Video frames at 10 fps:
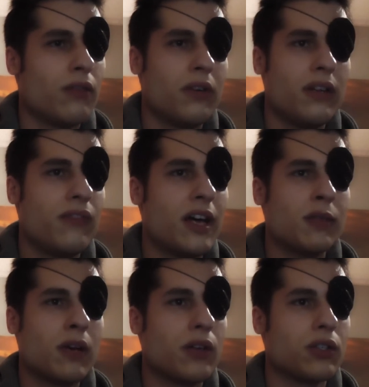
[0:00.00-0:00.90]
Freddy
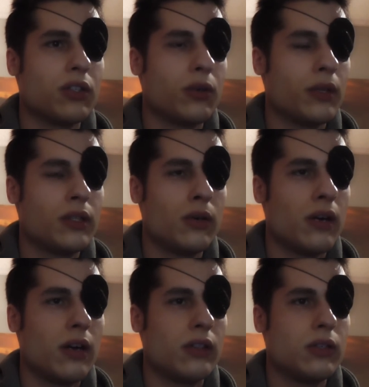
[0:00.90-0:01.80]
Fazbear isn't doing
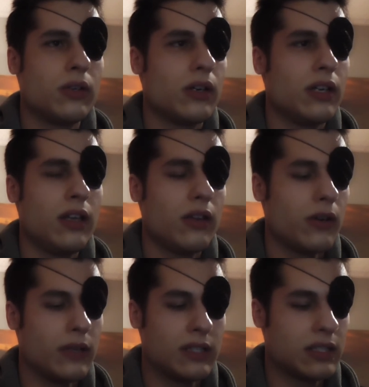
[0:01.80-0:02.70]
too uh, too good
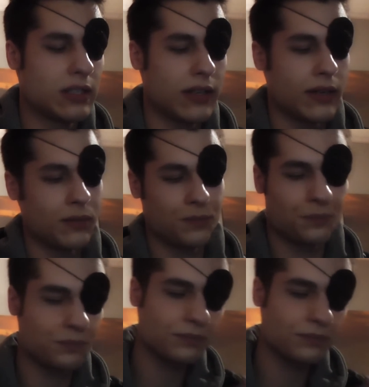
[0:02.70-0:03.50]
either. It's um,